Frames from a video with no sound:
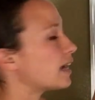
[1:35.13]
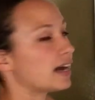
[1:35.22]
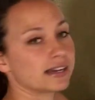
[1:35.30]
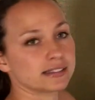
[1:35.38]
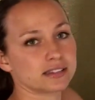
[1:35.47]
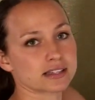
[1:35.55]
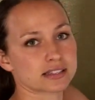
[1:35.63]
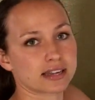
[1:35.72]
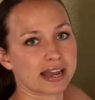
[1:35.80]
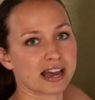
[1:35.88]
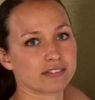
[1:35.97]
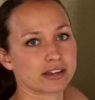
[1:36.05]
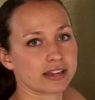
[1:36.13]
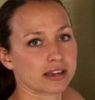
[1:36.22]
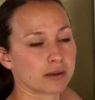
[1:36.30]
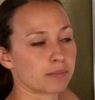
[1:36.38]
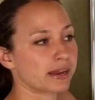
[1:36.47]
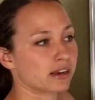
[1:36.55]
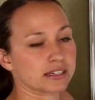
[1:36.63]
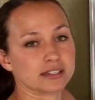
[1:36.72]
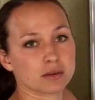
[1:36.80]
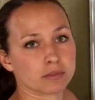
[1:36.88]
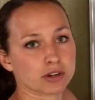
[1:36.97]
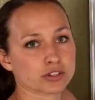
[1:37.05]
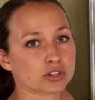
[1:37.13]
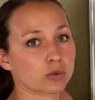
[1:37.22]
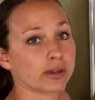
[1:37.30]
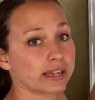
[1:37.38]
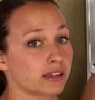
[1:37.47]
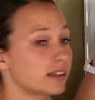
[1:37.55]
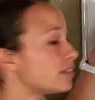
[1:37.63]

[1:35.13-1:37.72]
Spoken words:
guy doesn't have a apparent number, so we